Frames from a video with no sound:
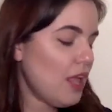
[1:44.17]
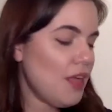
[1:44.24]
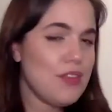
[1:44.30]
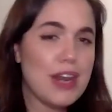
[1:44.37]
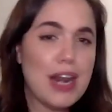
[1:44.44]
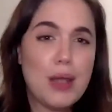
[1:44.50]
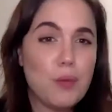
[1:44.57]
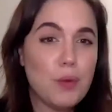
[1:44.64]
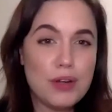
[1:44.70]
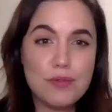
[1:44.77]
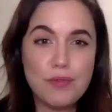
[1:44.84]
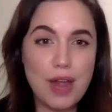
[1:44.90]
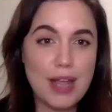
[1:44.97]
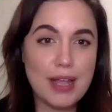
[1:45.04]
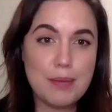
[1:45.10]
then I wouldn't
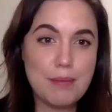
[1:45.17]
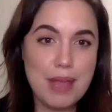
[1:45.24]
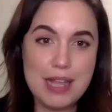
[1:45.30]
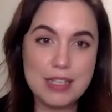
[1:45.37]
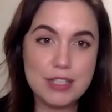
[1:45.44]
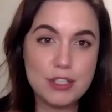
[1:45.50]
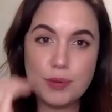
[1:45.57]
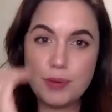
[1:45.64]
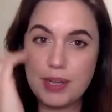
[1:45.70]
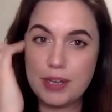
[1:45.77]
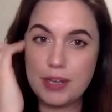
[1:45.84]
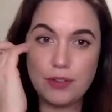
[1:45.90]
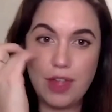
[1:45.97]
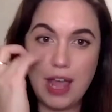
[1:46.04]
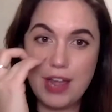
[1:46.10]
recommend doing
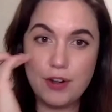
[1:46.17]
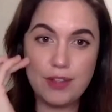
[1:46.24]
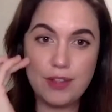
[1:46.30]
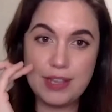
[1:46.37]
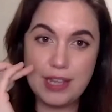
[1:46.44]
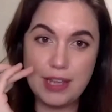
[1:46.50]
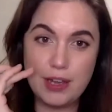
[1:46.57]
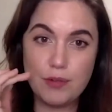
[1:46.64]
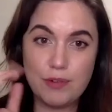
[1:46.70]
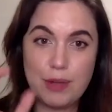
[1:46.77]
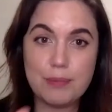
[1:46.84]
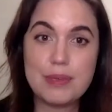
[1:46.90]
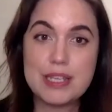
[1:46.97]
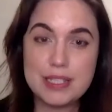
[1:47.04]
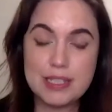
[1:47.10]
your liner on the inner
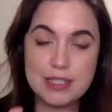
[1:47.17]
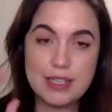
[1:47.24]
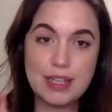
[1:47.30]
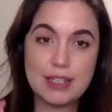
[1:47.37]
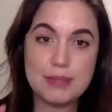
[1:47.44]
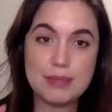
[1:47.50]
rim because it does